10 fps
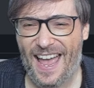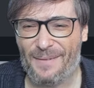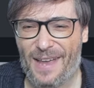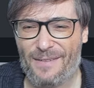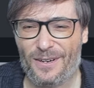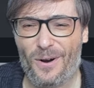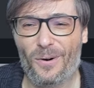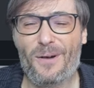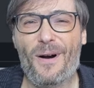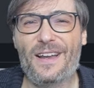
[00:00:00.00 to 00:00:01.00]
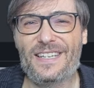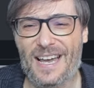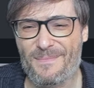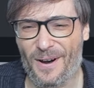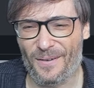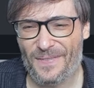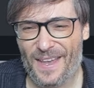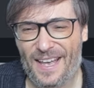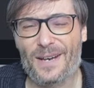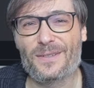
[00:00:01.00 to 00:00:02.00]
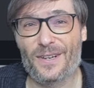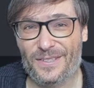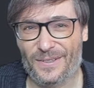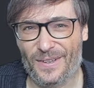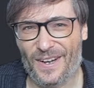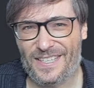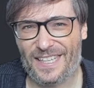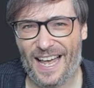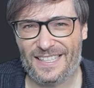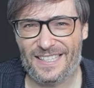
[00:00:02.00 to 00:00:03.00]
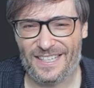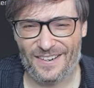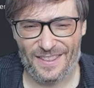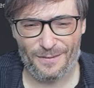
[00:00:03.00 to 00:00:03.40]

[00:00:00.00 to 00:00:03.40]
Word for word: and we have a Coromon demo that was also launched last year,